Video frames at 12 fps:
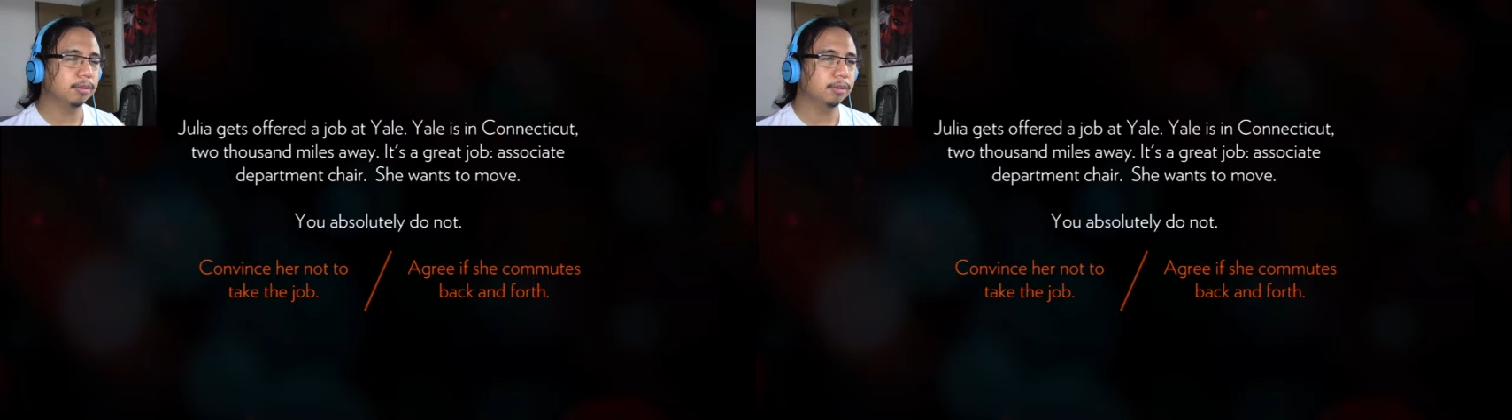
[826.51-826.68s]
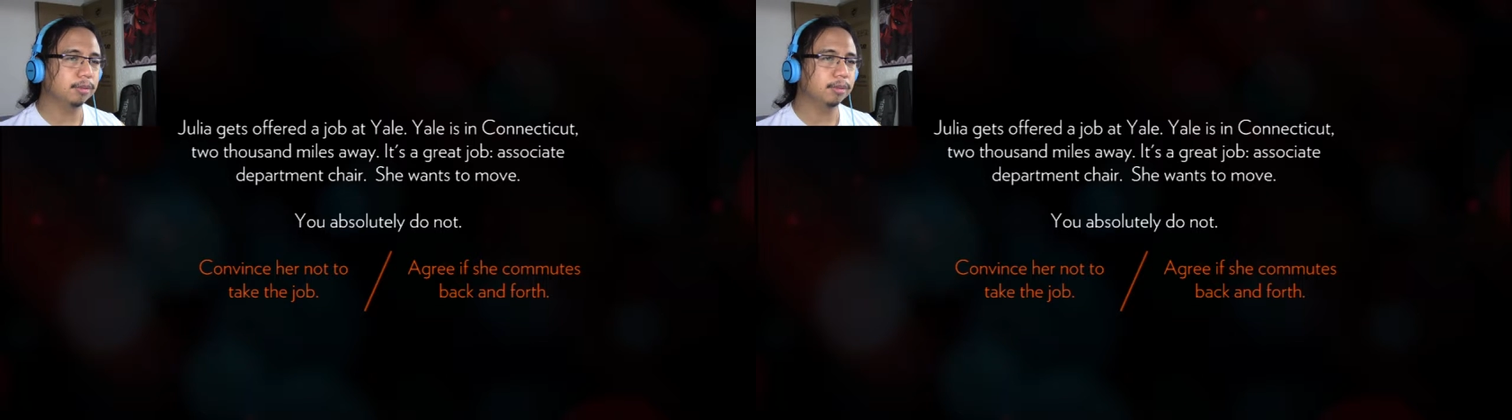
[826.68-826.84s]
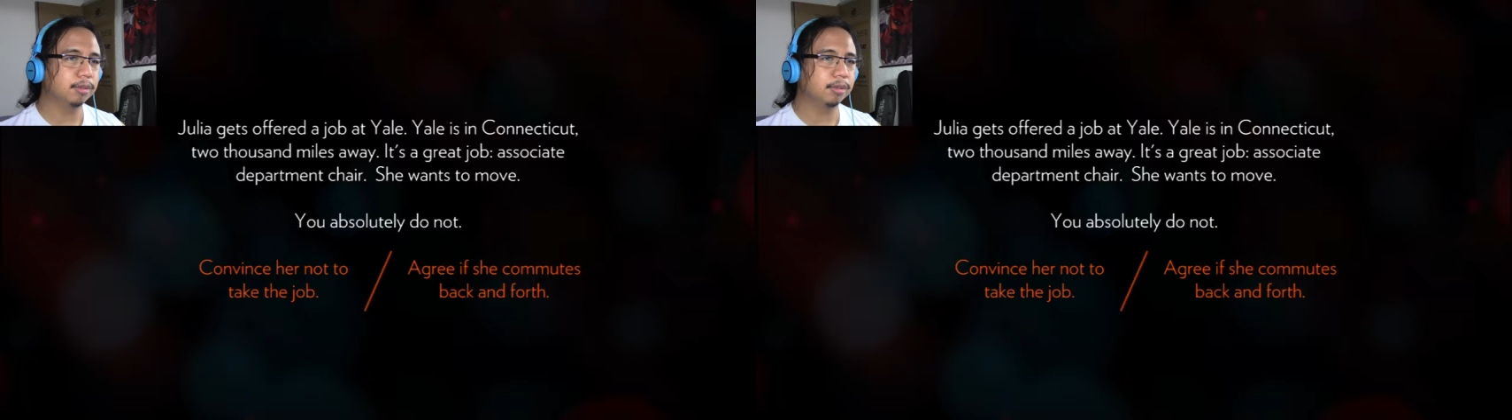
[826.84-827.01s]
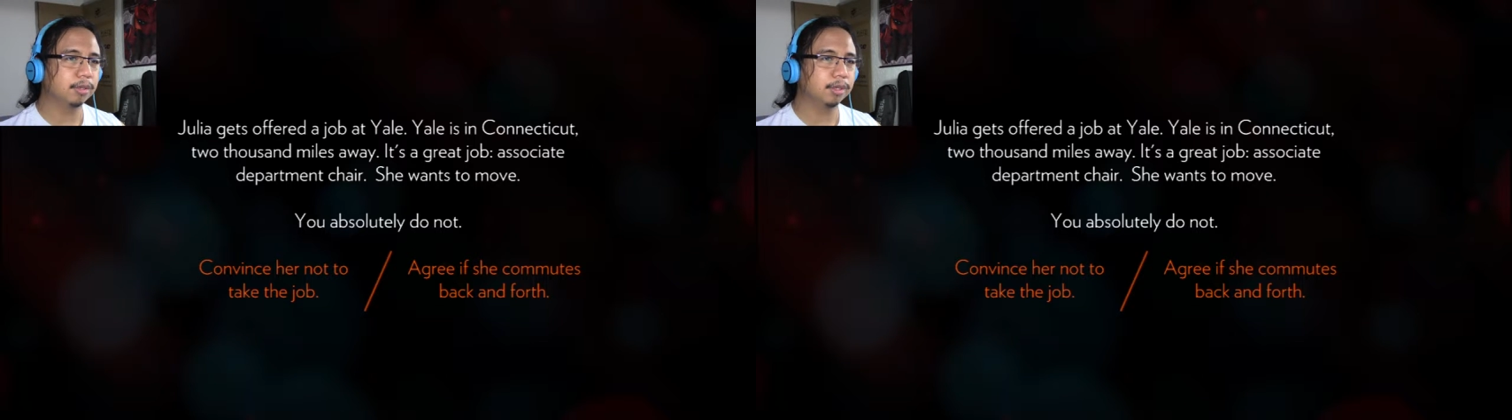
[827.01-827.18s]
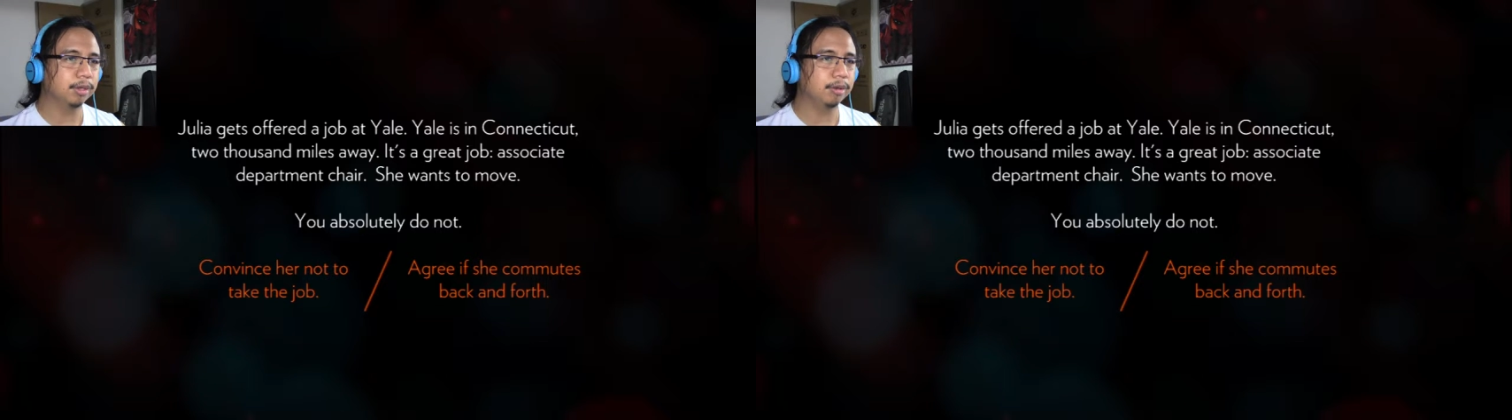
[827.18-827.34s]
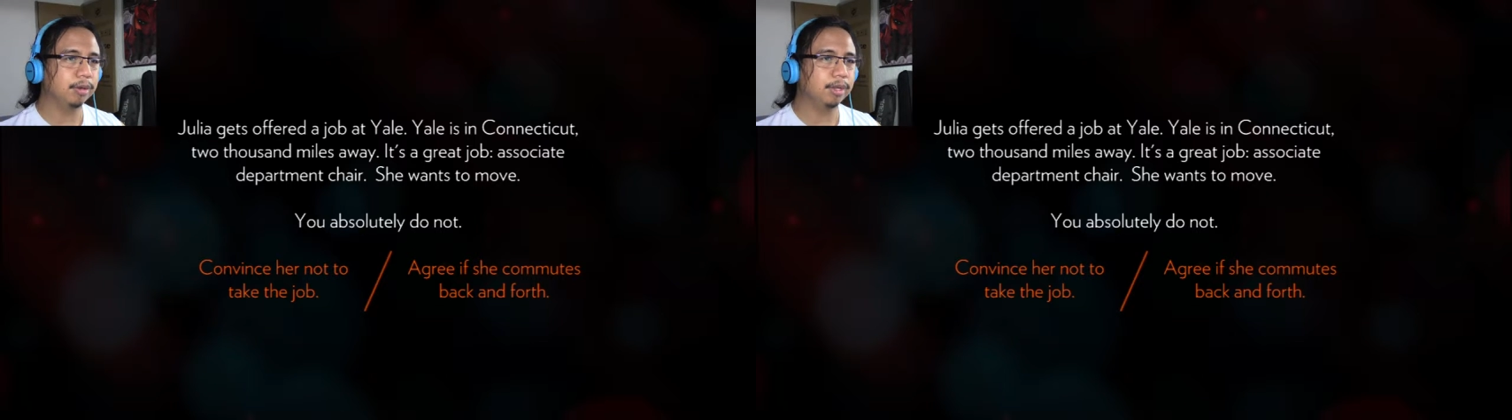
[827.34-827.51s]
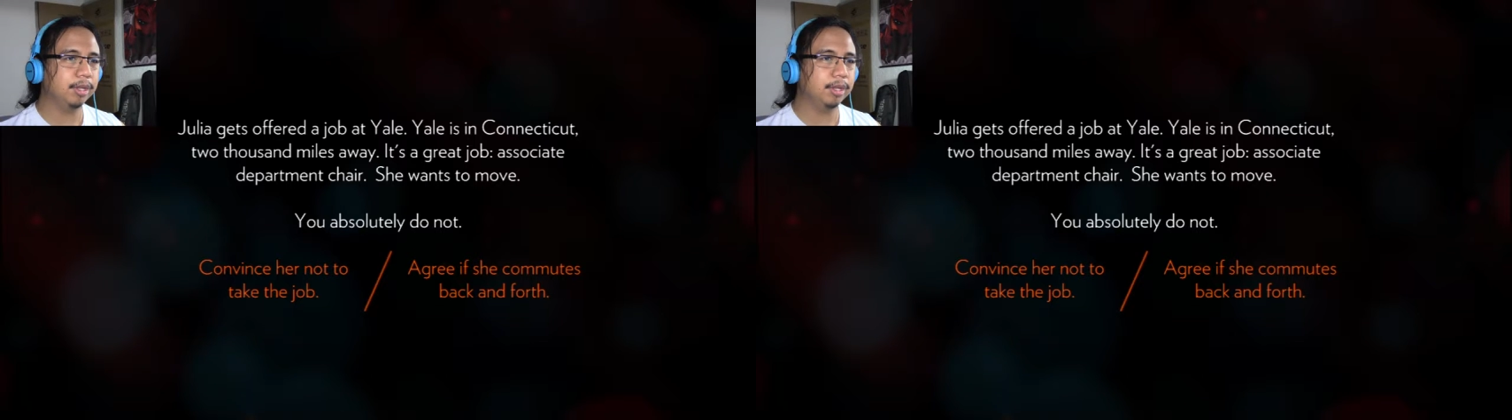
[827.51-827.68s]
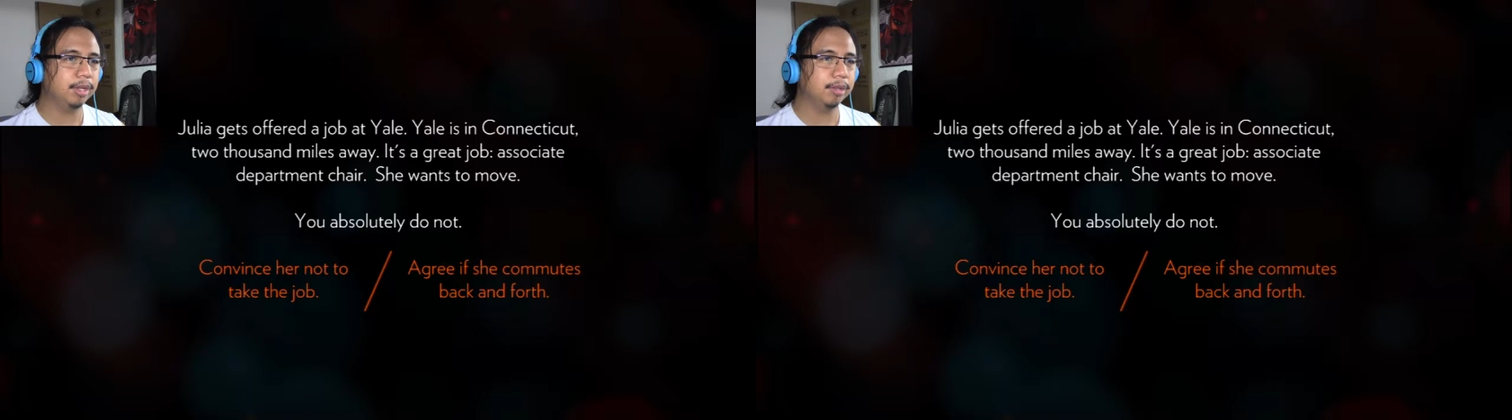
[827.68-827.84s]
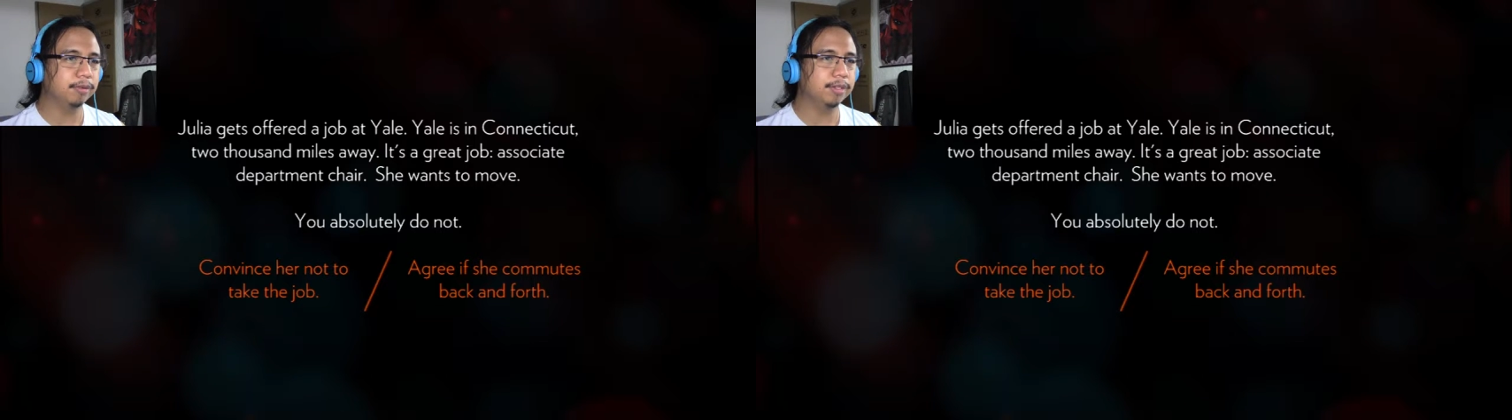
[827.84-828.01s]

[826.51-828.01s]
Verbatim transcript: or agree if